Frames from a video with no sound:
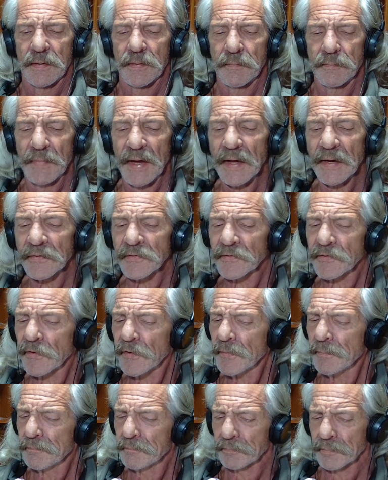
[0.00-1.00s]

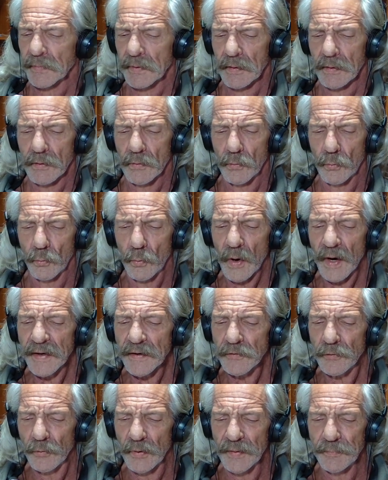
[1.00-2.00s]
"Master, why
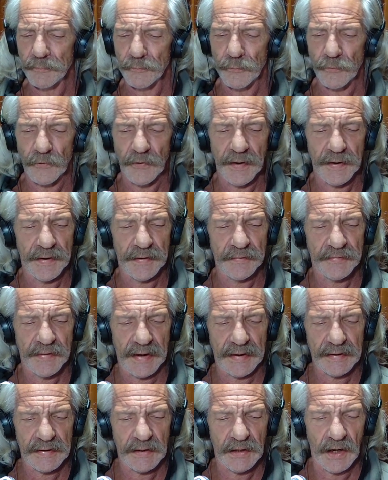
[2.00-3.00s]
do we pray
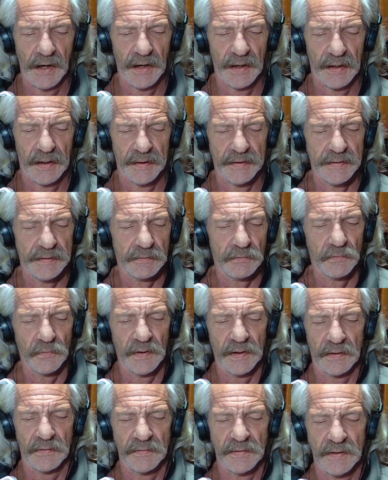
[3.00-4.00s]
that God
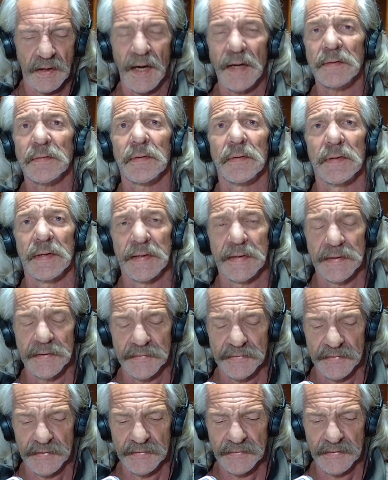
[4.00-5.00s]
will not lead
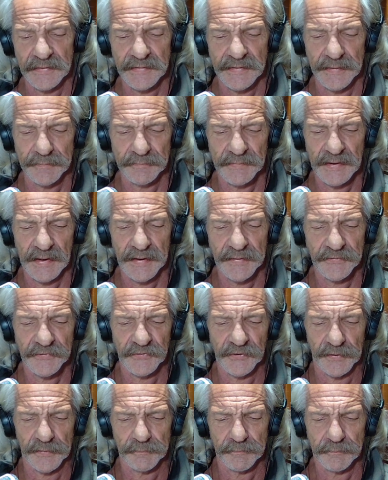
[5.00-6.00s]
us into
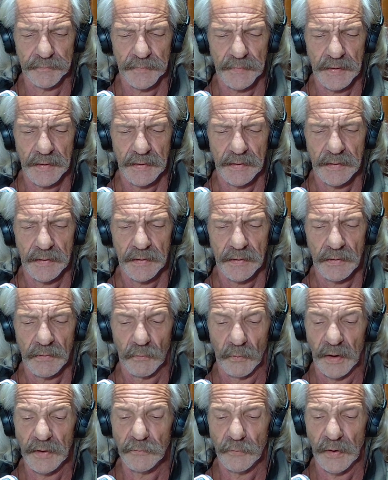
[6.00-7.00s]
temptation,
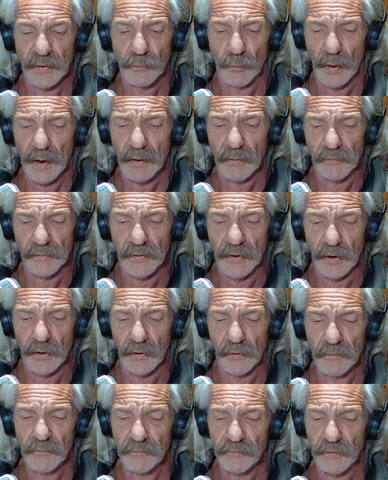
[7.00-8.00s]
when we well
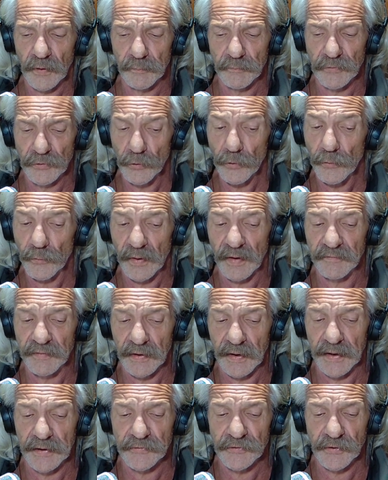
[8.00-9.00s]
know from your
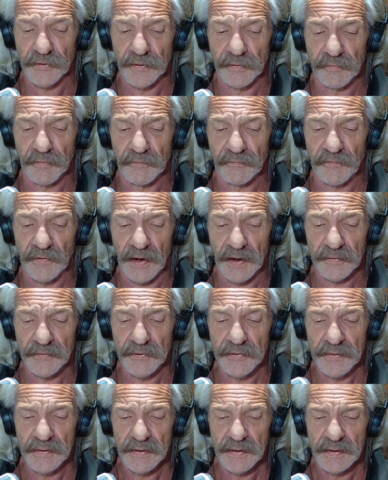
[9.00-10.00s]
revelation of the
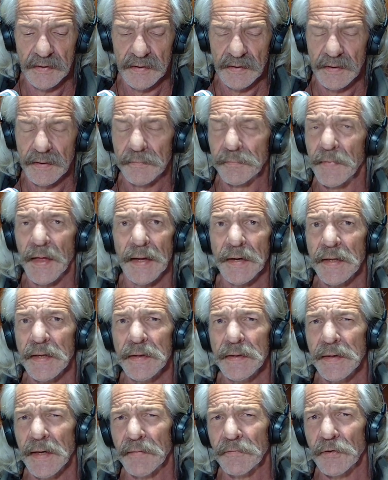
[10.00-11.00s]
Father that he
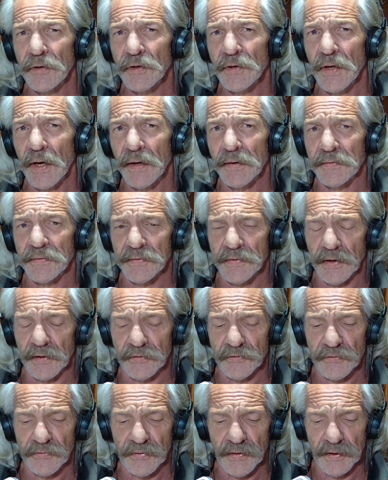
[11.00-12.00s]
never does
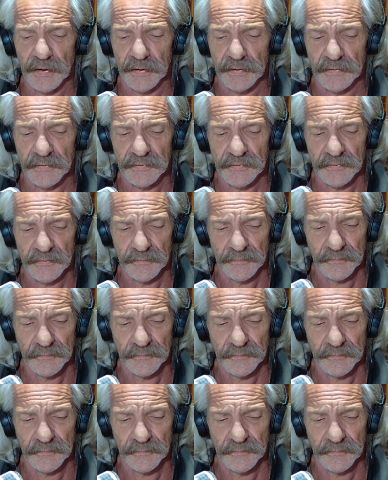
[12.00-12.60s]
such things?"